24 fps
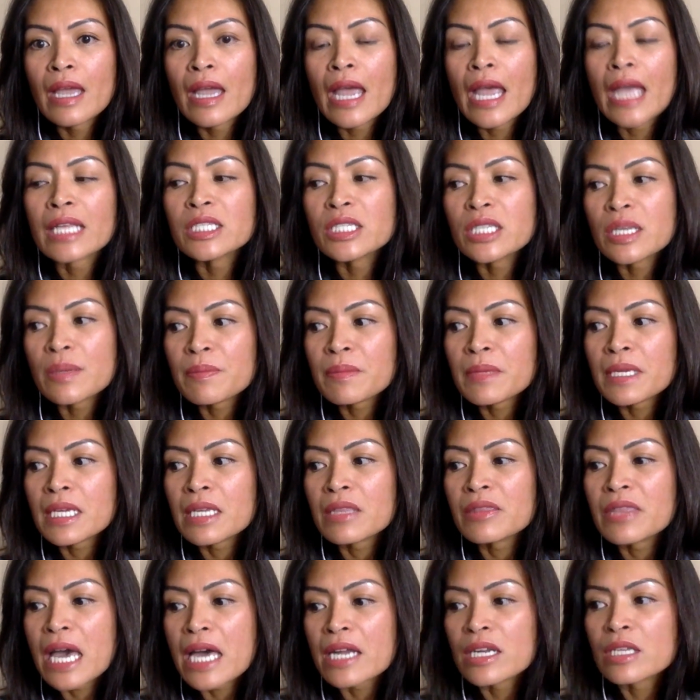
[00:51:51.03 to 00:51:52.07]
And to me,
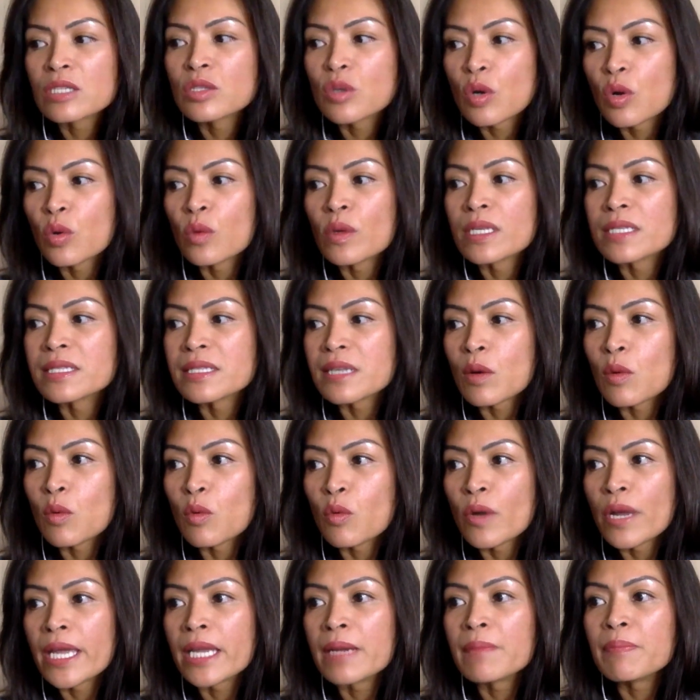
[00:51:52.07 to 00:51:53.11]
that is always a
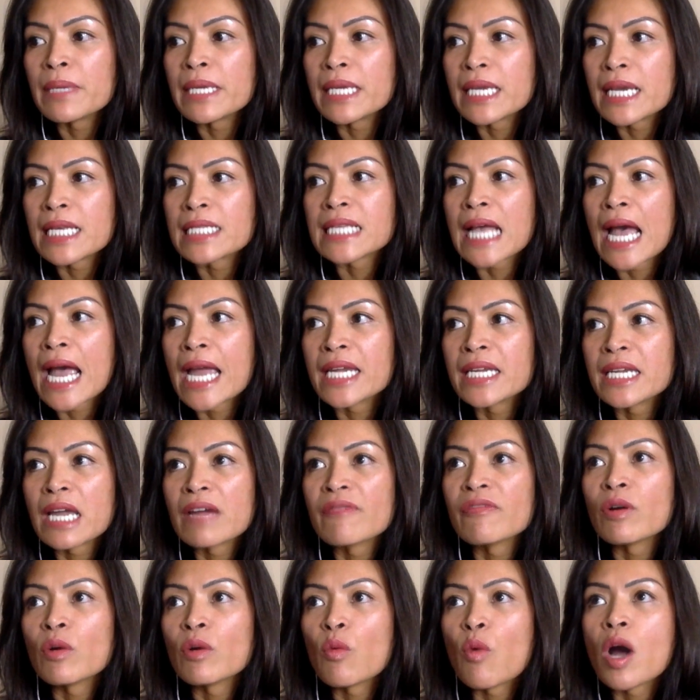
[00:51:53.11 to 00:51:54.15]
win, because I
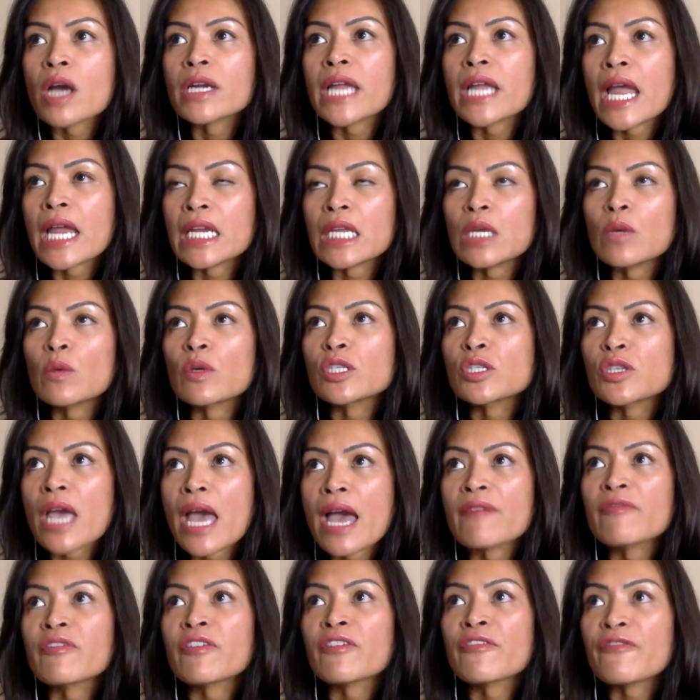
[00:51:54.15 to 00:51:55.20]
never want anyone to
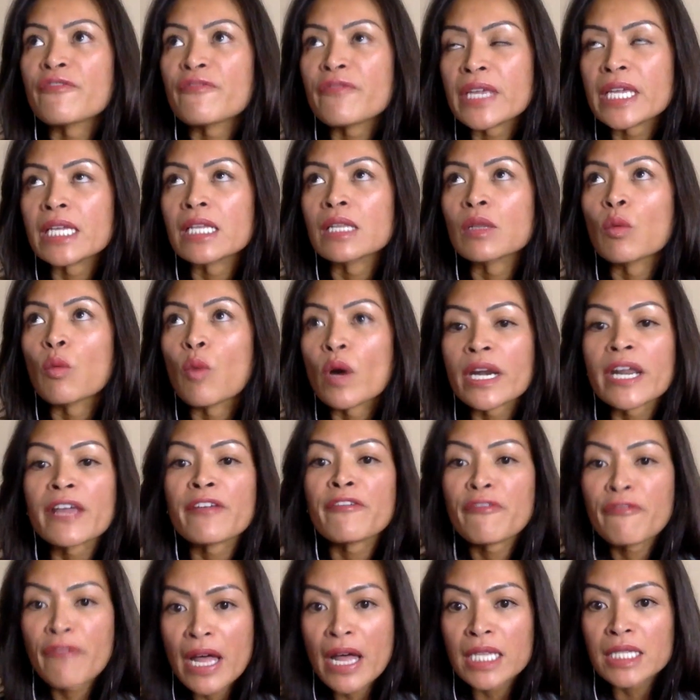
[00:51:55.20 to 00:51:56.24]
ever feel what I
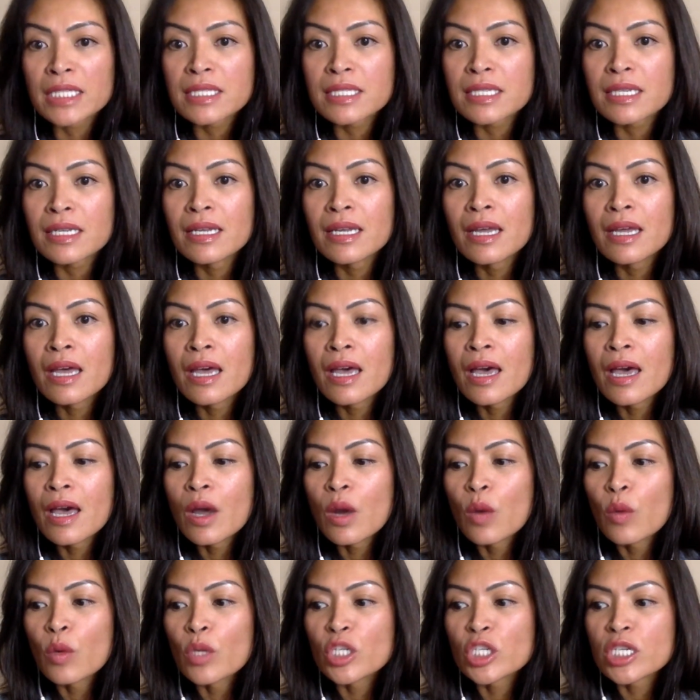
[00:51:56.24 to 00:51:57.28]
felt,
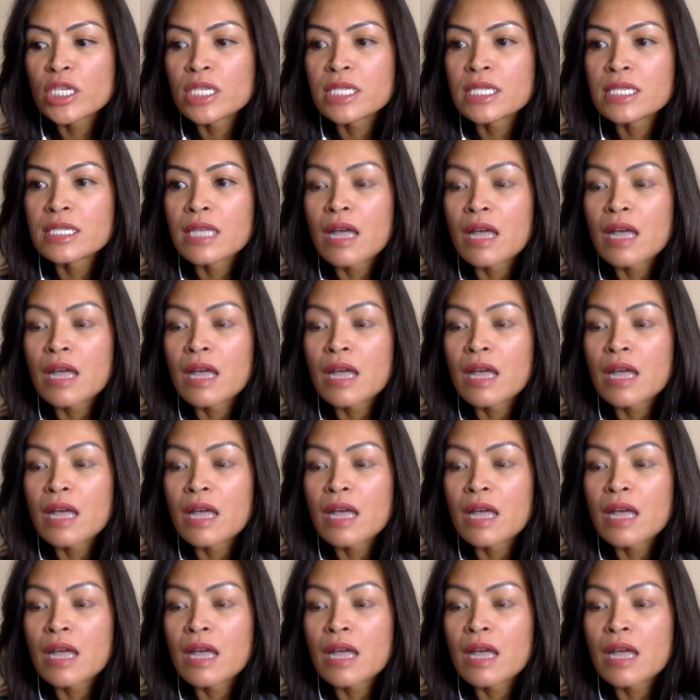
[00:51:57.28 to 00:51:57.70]
which is